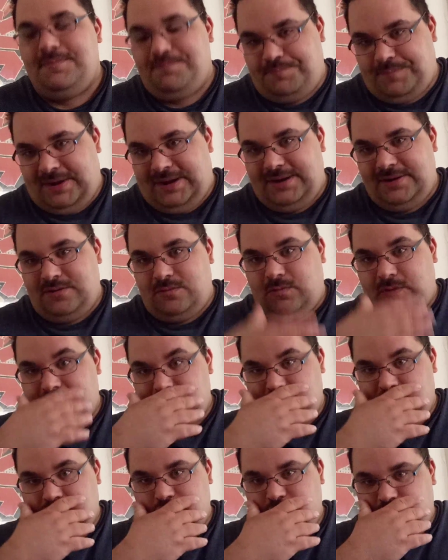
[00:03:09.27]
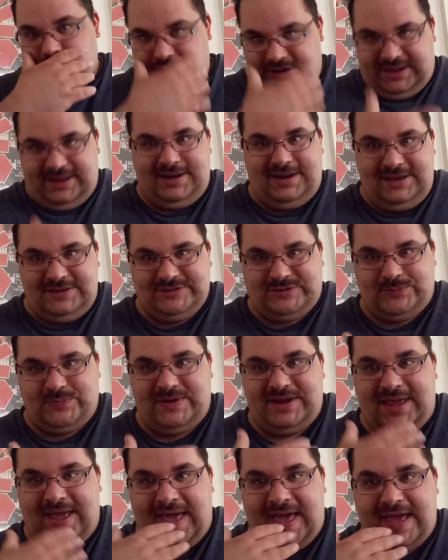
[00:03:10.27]
but when you look at his
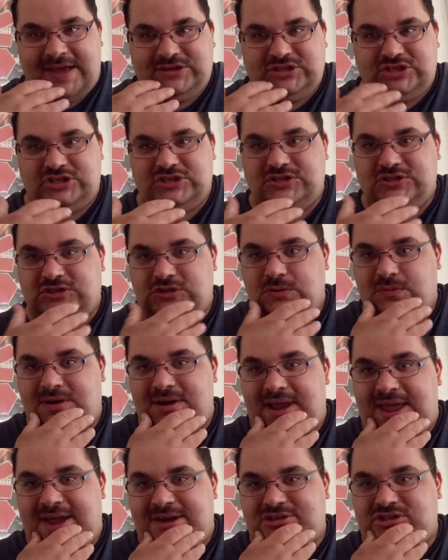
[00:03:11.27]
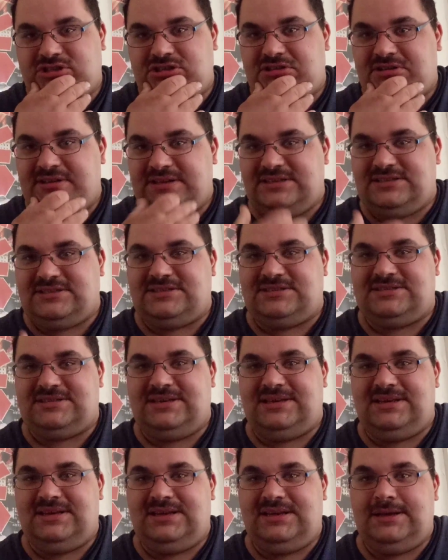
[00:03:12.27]
reactions, you can actually
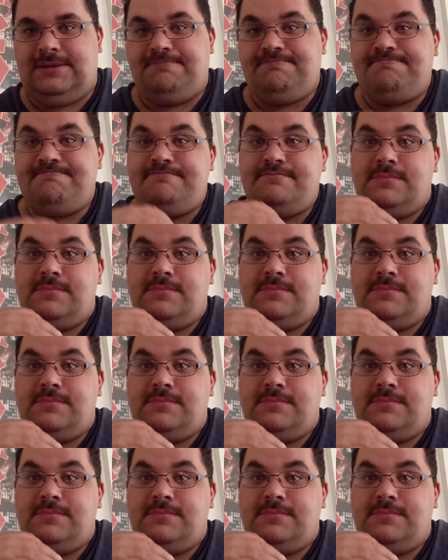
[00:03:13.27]
see